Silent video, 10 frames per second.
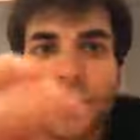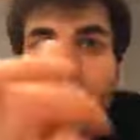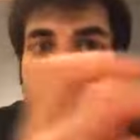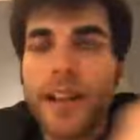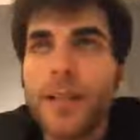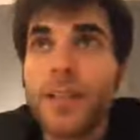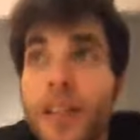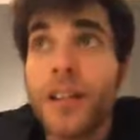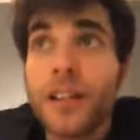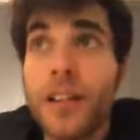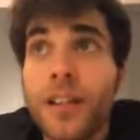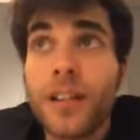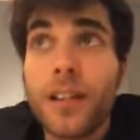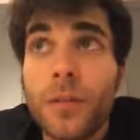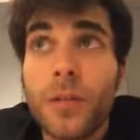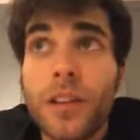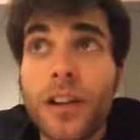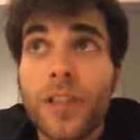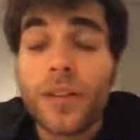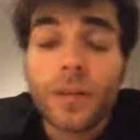right now with
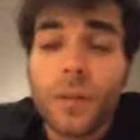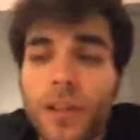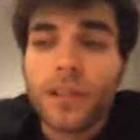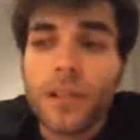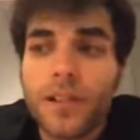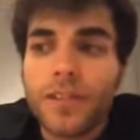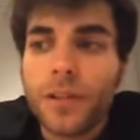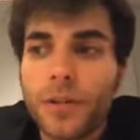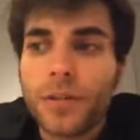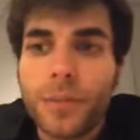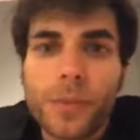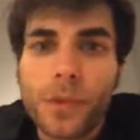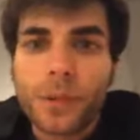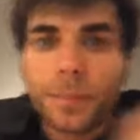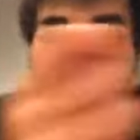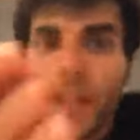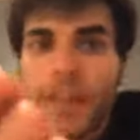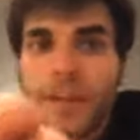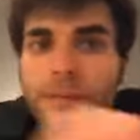COVID, where if you board a plane